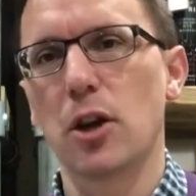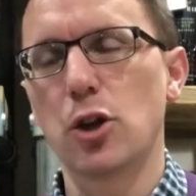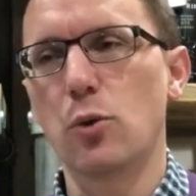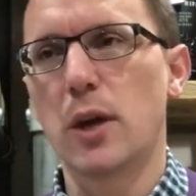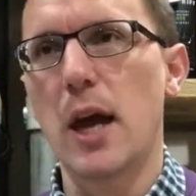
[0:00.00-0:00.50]

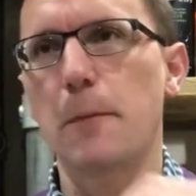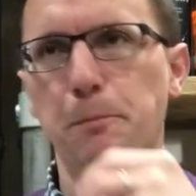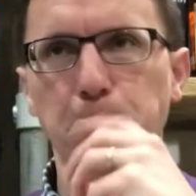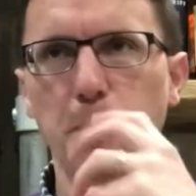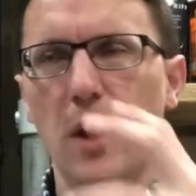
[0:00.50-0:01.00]
You
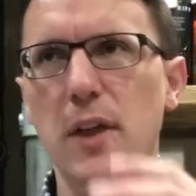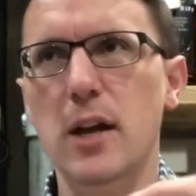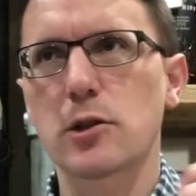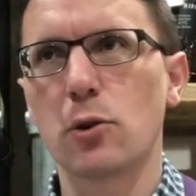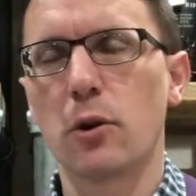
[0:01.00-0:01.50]
get
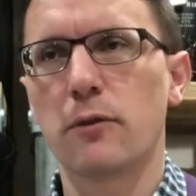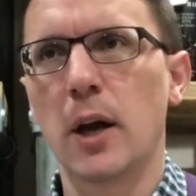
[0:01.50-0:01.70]
that sort